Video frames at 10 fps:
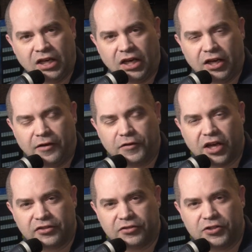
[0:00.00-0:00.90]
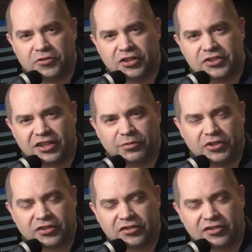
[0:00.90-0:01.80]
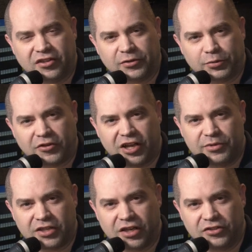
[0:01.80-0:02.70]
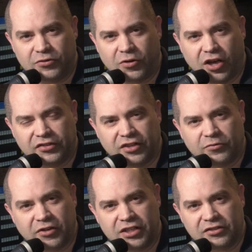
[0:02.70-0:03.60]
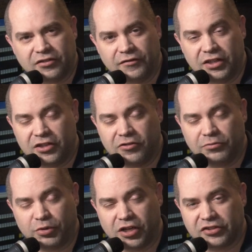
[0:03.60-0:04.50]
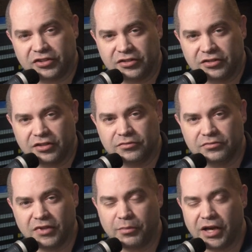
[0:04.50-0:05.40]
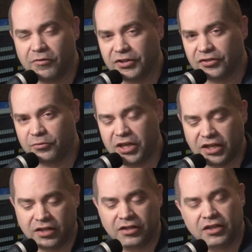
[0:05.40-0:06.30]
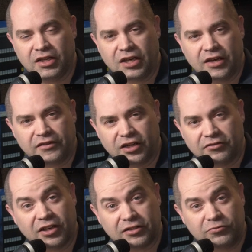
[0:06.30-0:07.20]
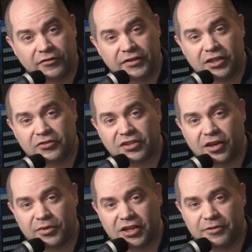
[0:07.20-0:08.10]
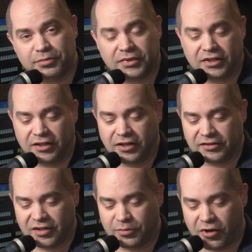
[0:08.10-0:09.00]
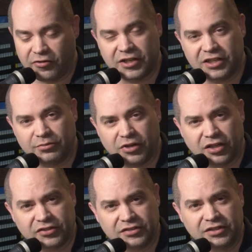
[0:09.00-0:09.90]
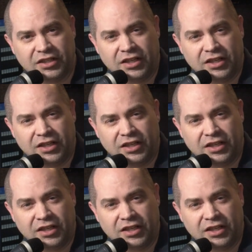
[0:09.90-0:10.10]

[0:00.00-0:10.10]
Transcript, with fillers: Uh, if you guys are new to the channel, please consider subscribing. I do content related to video production about once a week. I've got a lot of cool videos coming up, uh, some already in production,